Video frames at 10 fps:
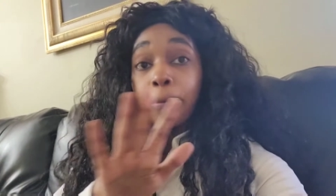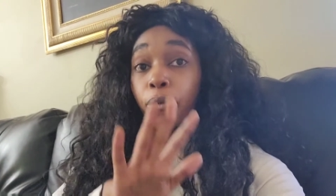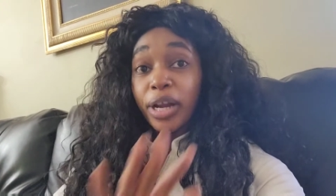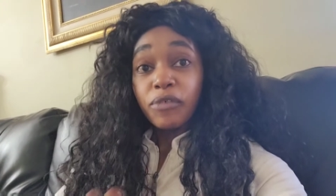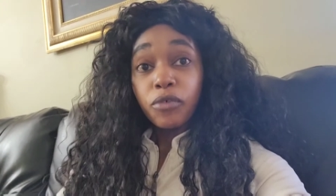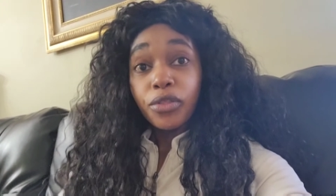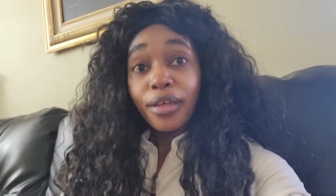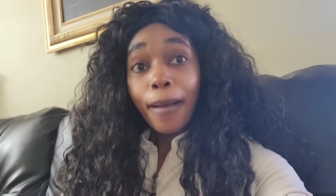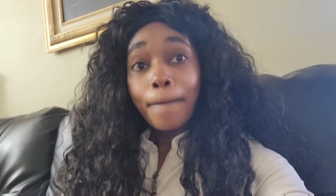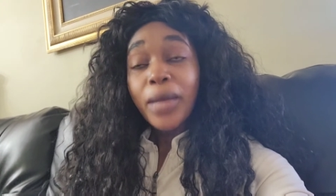Pray for
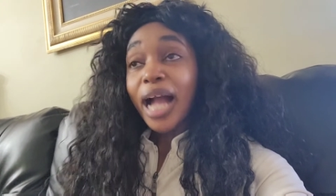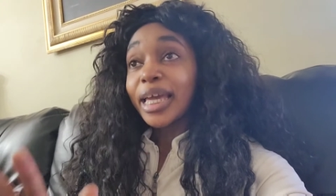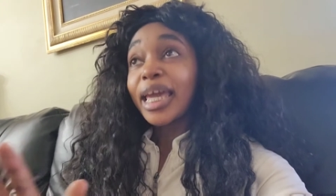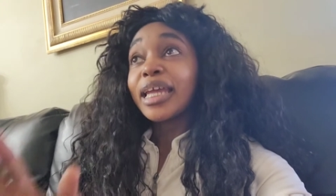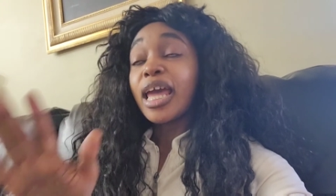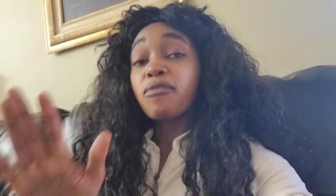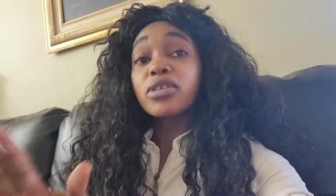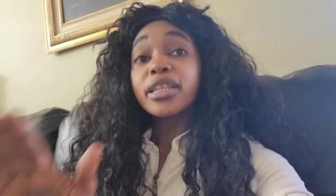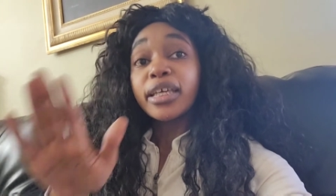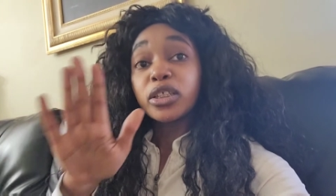them. Again,
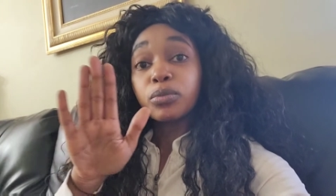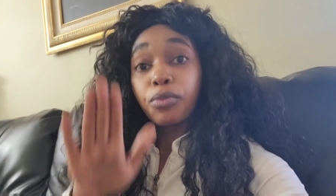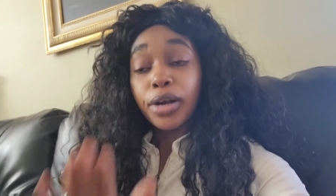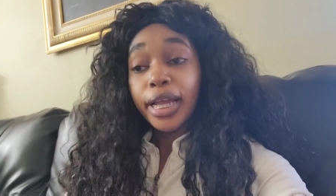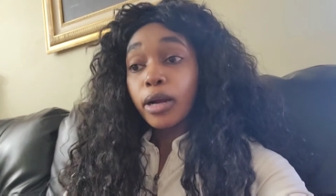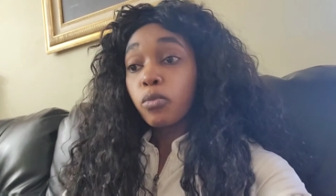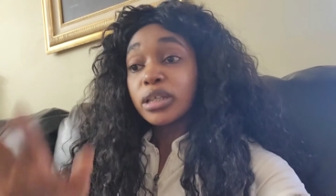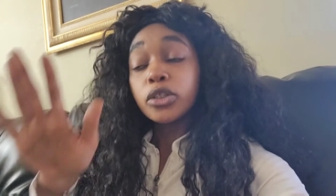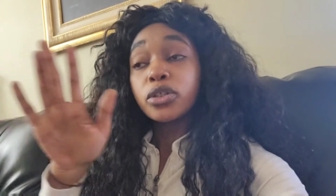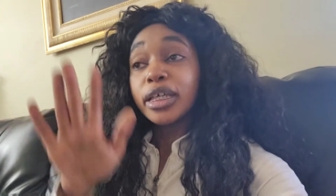everything is prayer.
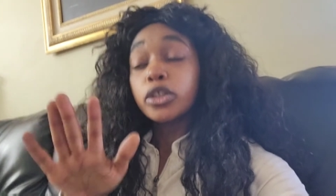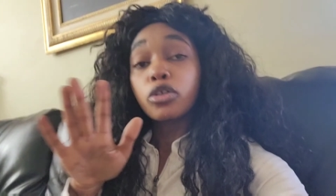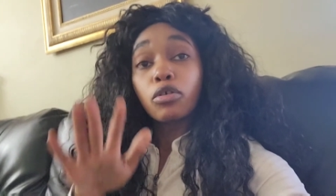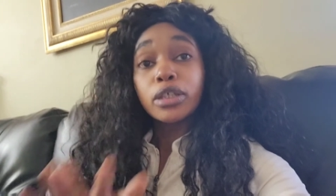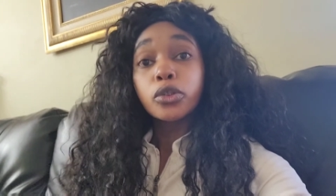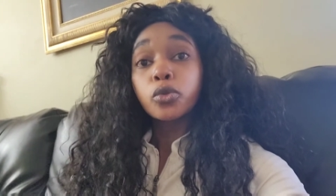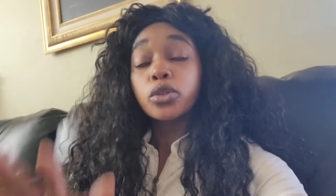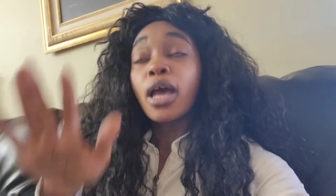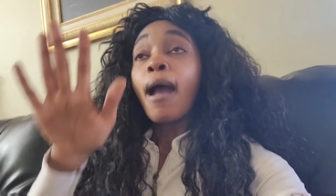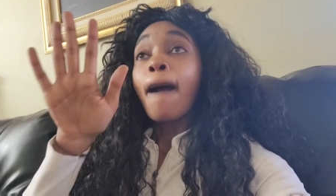Once you get your
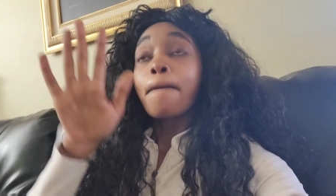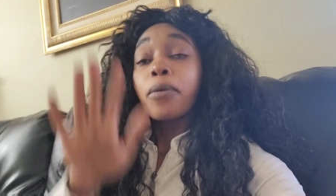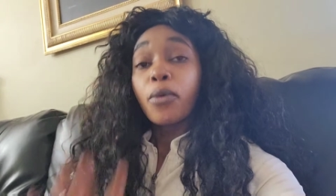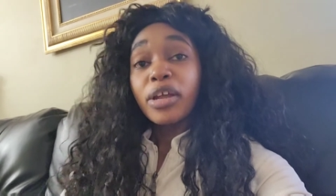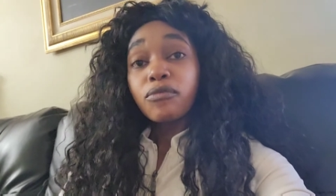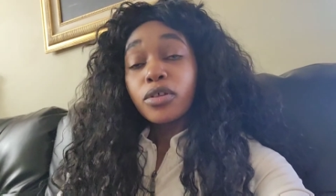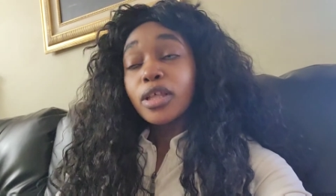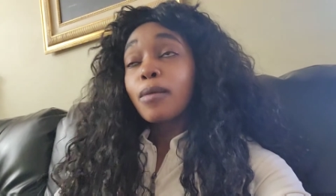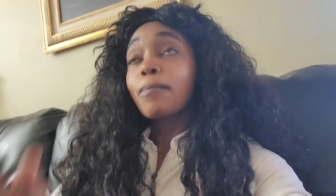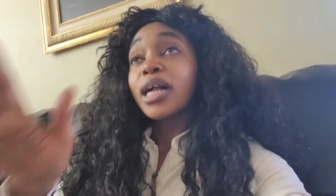crystals, pray for
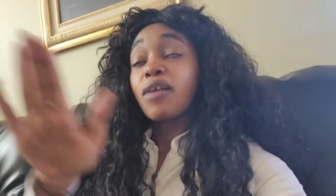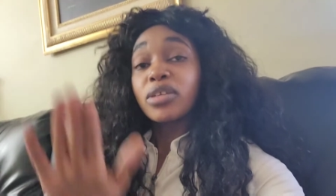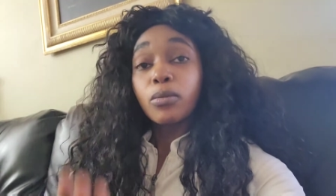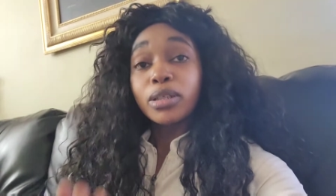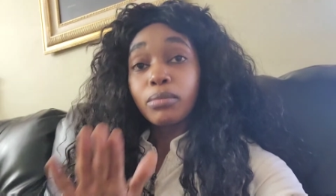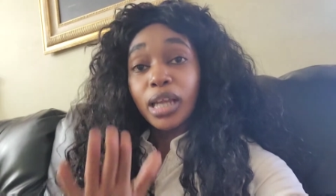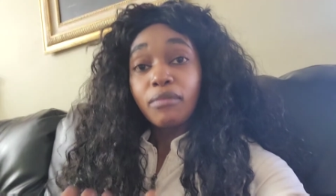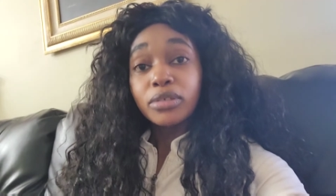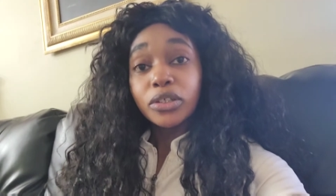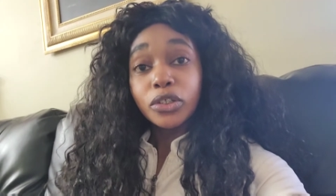them, cover them with the
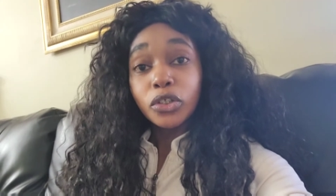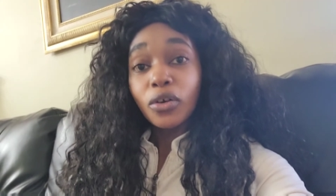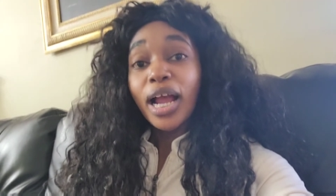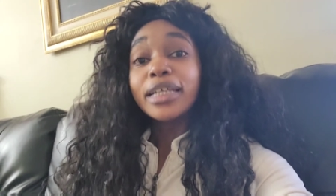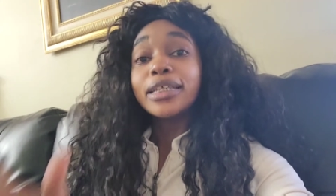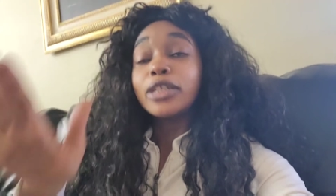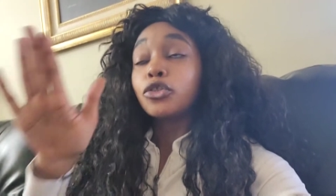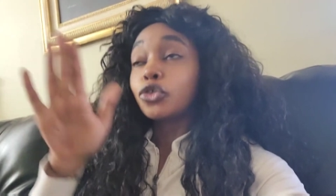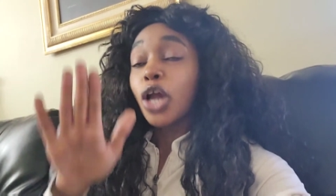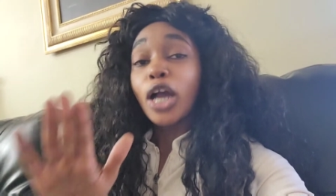blood of Jesus Christ, and
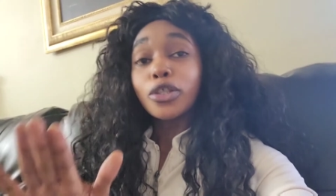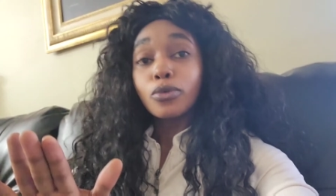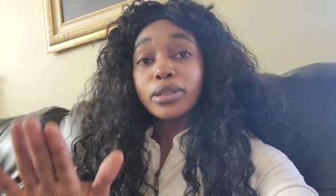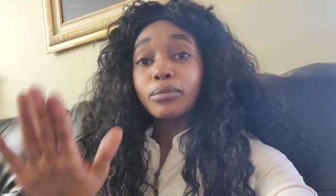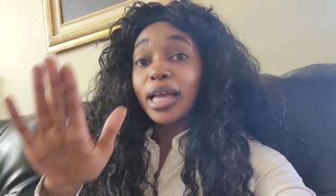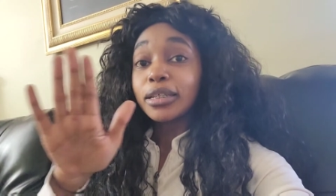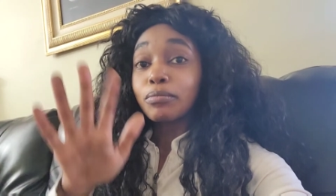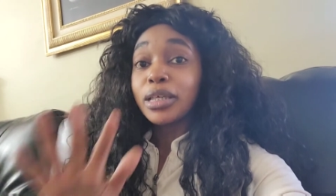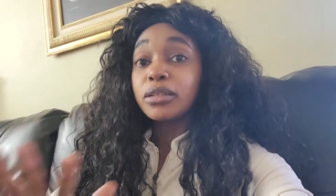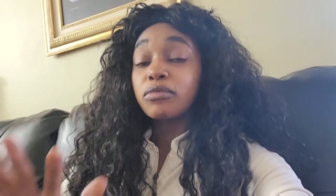do not use them as a
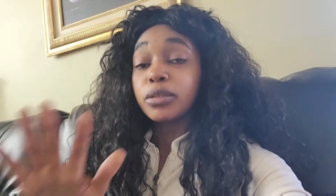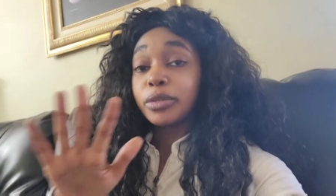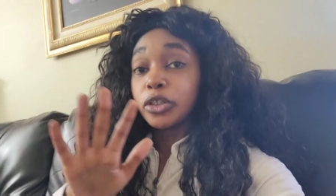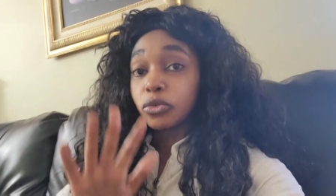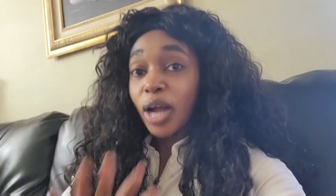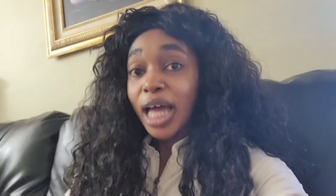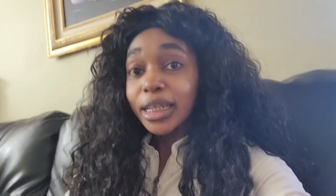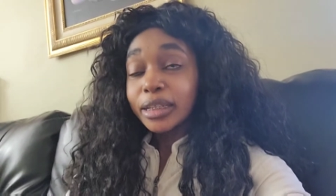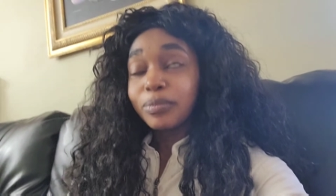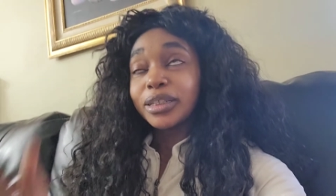means of
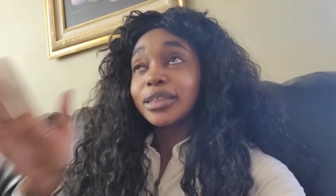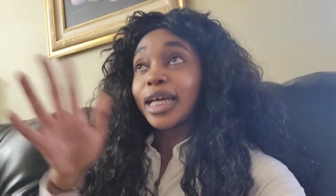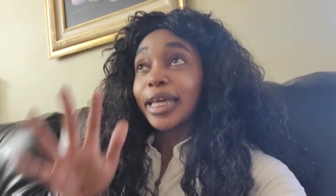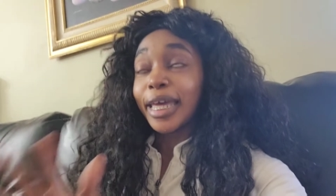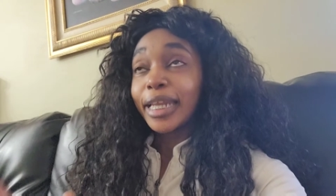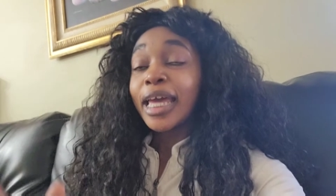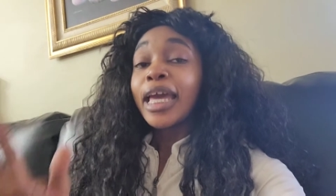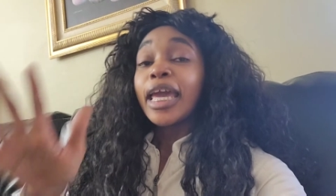spirituality because, again,